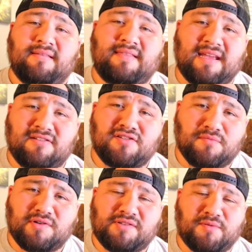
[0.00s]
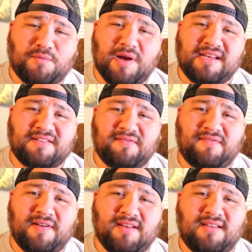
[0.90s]
Thank you so much for watching,
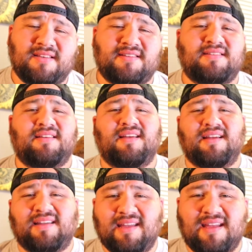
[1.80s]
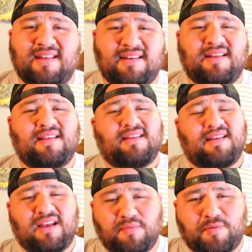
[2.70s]
fellas. Again,
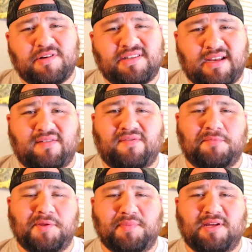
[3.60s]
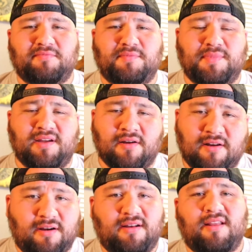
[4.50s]
I appreciate it from the bottom of my
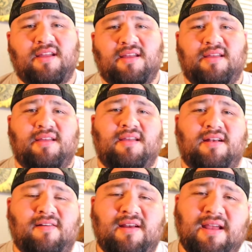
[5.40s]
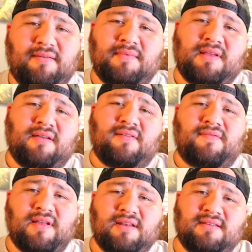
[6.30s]
heart. All right,
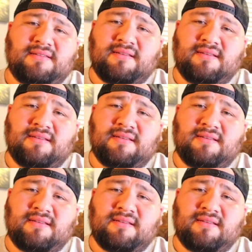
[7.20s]
fellas,